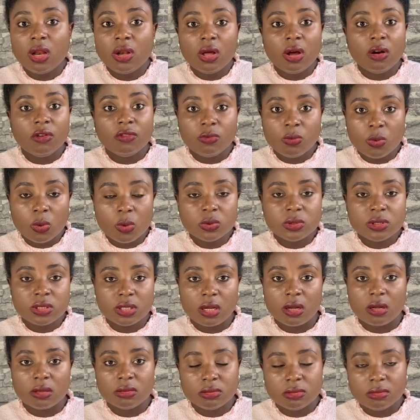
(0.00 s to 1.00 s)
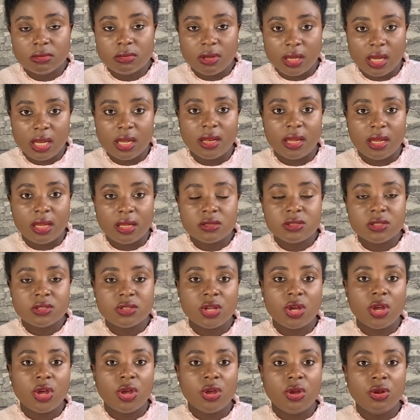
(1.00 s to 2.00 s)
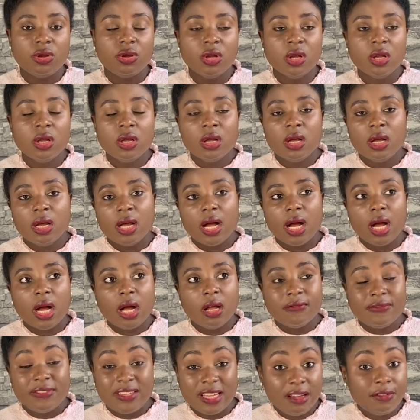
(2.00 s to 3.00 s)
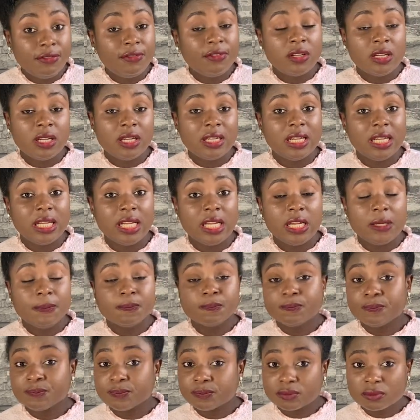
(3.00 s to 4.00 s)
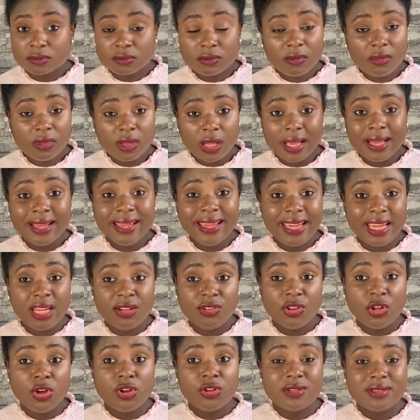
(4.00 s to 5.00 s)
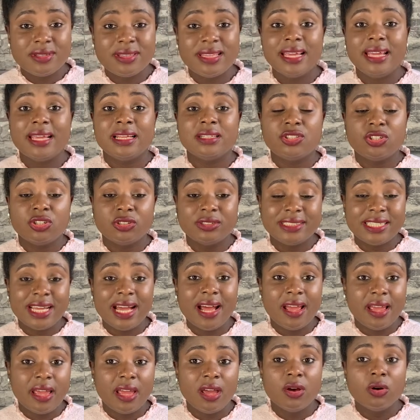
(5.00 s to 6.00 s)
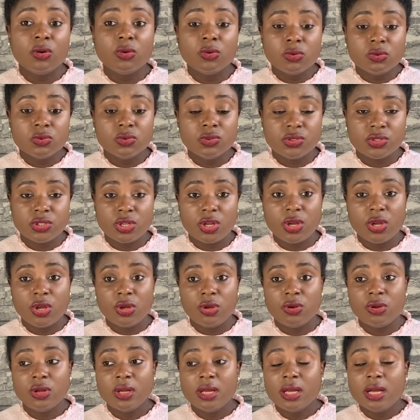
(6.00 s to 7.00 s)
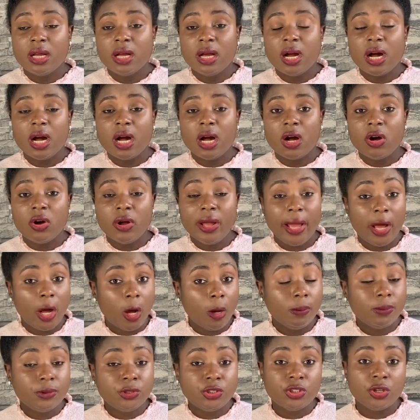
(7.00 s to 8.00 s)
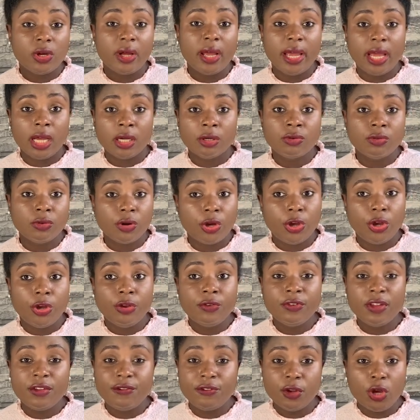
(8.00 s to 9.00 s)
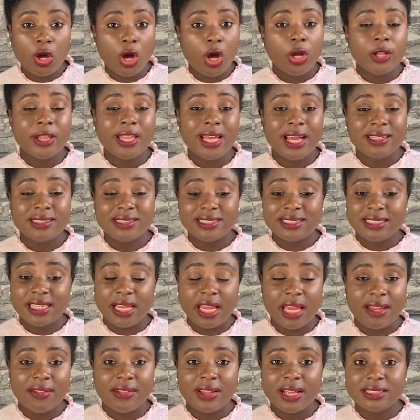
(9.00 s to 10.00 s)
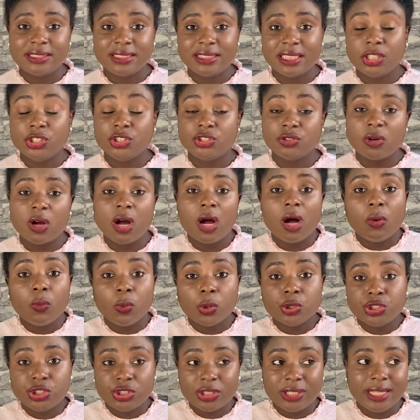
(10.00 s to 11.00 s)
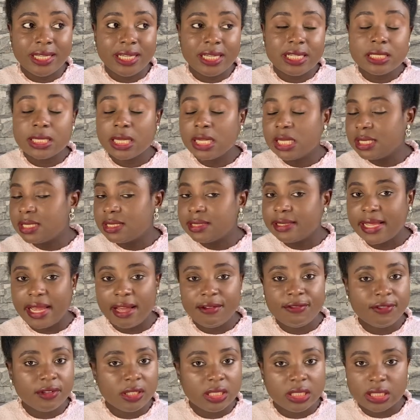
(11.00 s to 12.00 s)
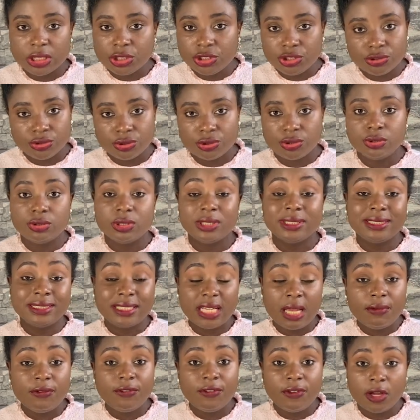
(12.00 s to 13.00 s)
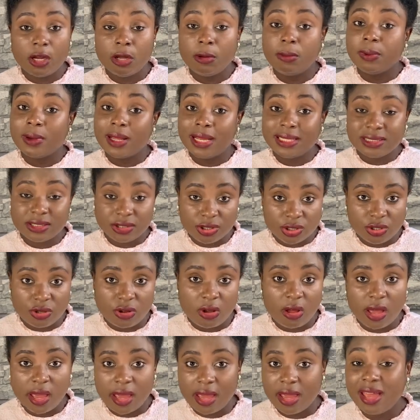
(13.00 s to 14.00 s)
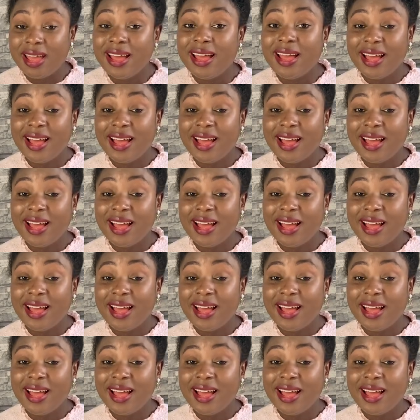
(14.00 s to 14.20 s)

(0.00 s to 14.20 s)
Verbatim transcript: a lot of water in it so uh, definitely eat those things. Your diet also uh, helps your hair growth. If you heard that saying that says you are what you eat, it's definitely true. The same thing applies to your hair